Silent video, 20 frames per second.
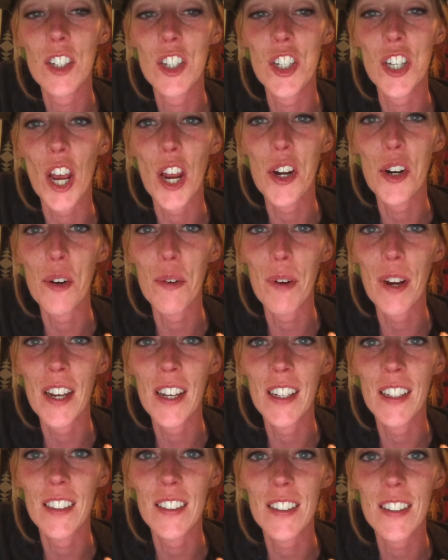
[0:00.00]

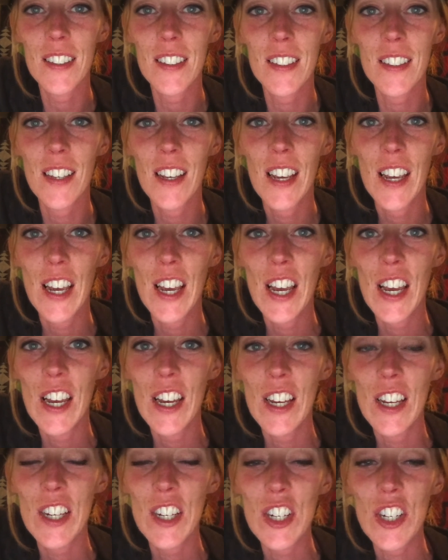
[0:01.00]
generous.
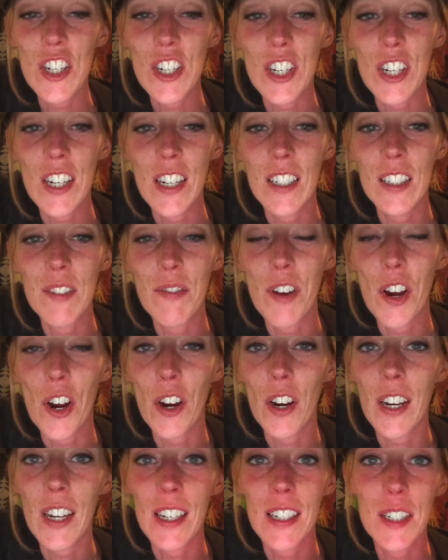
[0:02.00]
She's
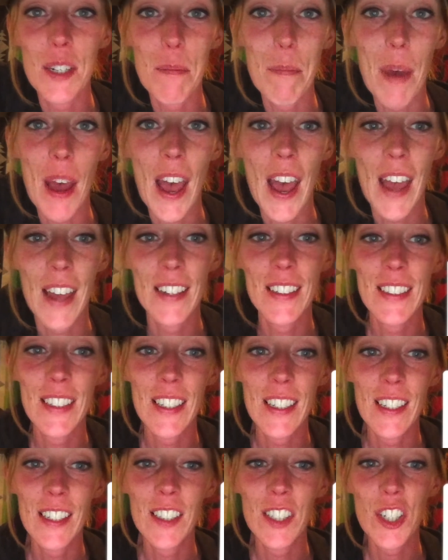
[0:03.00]
very
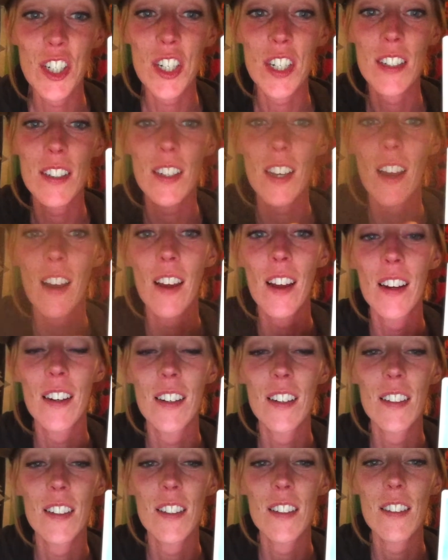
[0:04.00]
independent. She's got,
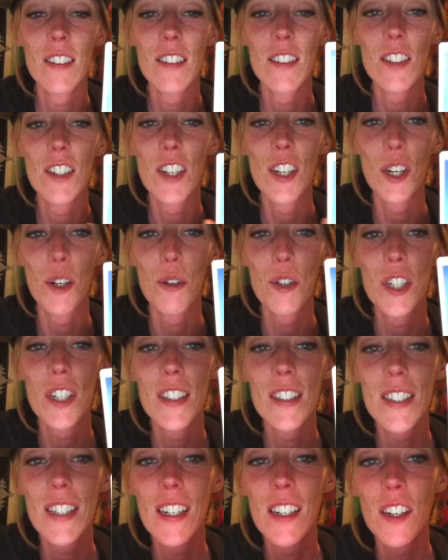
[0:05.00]
you know,
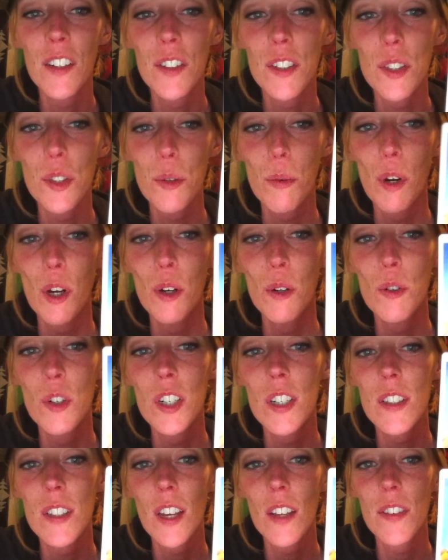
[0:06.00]
she's sitting on this throne.
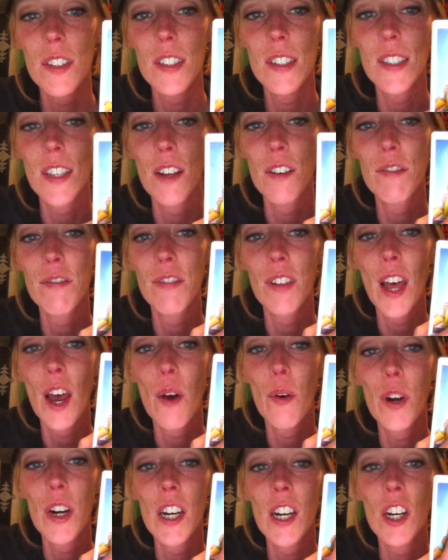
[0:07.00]
She's got the
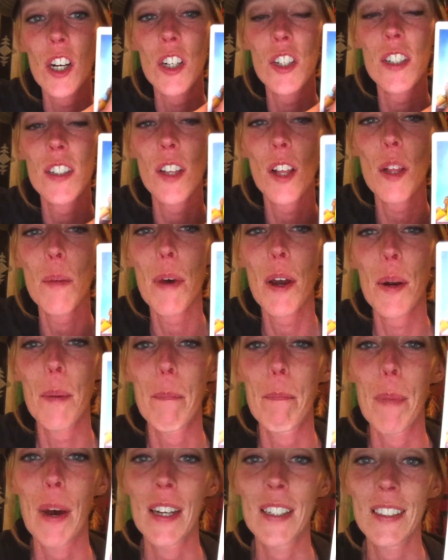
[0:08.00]
sunflower here. She's all about
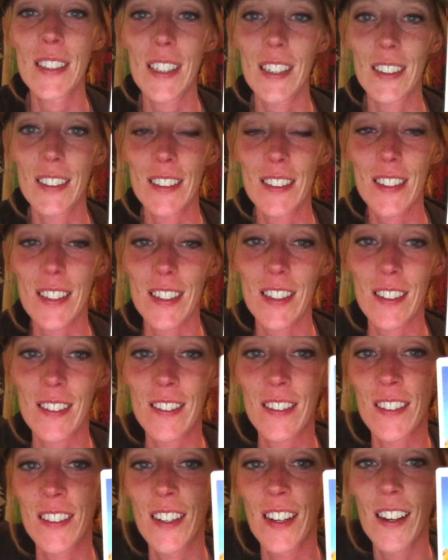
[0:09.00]
abundance
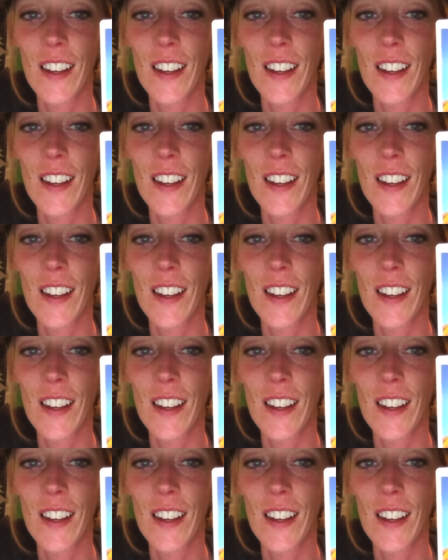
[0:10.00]
and,